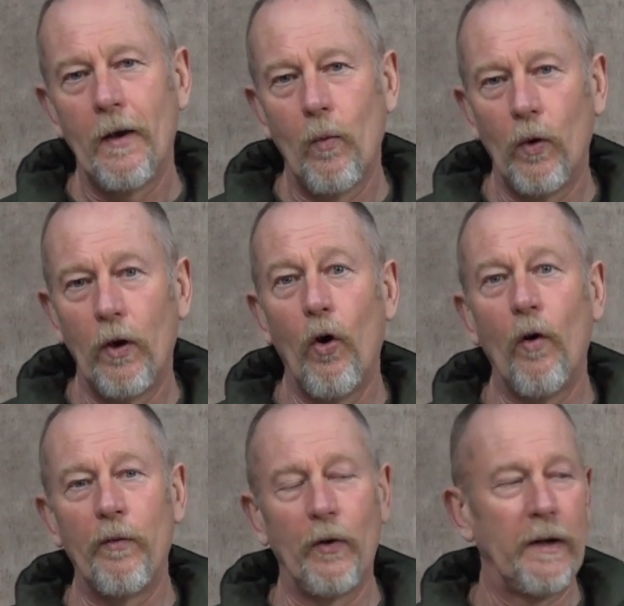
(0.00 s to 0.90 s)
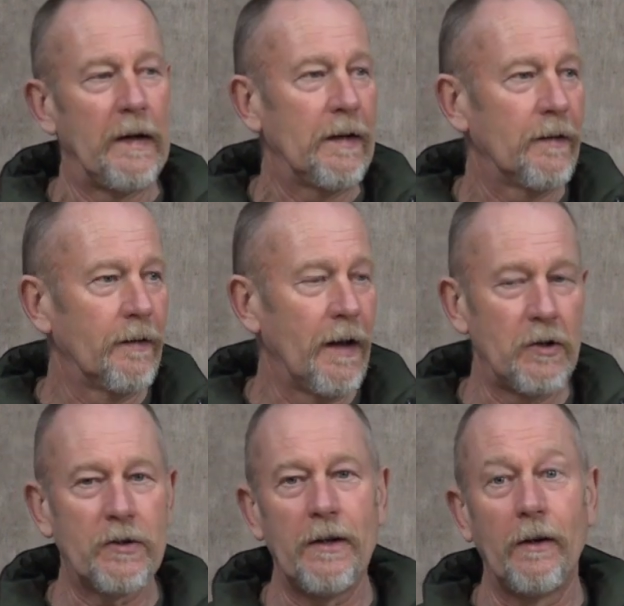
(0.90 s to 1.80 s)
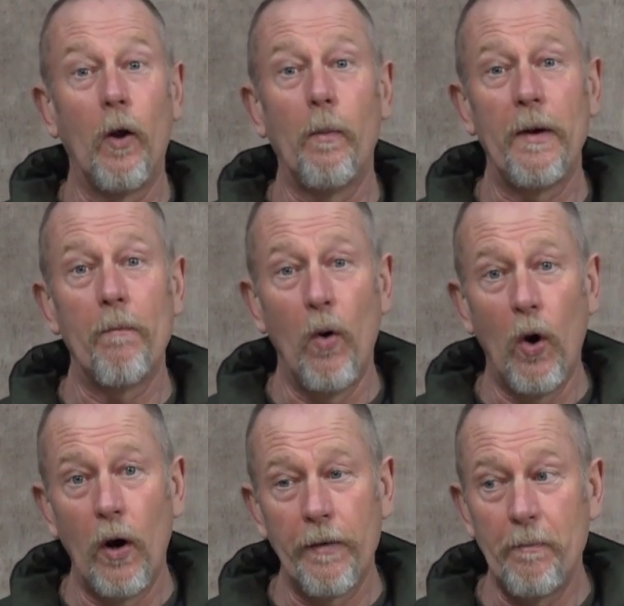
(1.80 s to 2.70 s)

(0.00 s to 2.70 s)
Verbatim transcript: and we'll hopefully let you see a little bit more.